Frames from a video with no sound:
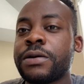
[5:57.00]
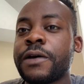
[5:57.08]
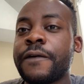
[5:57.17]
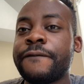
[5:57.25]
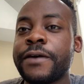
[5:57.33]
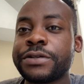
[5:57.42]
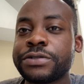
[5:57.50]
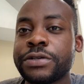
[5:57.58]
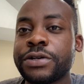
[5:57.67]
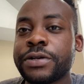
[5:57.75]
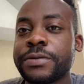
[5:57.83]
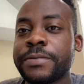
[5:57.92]
Eventually
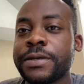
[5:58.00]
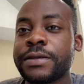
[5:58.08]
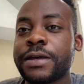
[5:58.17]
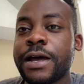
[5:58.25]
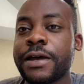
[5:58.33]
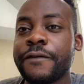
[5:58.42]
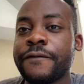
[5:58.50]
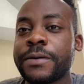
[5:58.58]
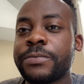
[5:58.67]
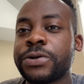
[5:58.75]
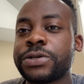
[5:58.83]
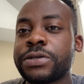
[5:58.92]
you're going to be in the higher
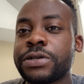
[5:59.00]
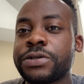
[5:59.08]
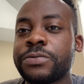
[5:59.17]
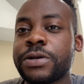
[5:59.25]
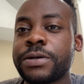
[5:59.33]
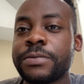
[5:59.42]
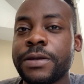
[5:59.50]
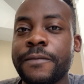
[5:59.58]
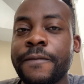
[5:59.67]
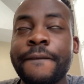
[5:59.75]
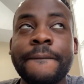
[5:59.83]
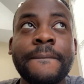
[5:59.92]
vibration that you want to
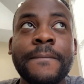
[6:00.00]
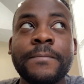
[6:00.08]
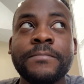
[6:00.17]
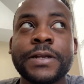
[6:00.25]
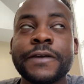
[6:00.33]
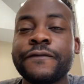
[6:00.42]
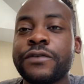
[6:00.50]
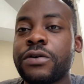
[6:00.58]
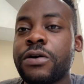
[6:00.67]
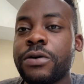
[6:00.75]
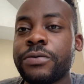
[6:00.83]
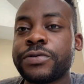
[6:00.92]
be. But if you're
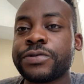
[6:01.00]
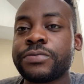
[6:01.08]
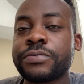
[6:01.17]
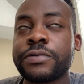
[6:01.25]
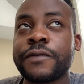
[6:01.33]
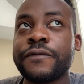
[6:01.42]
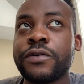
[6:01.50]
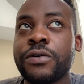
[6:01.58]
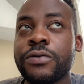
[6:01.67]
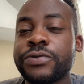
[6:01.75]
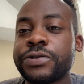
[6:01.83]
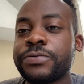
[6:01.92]
always if you're always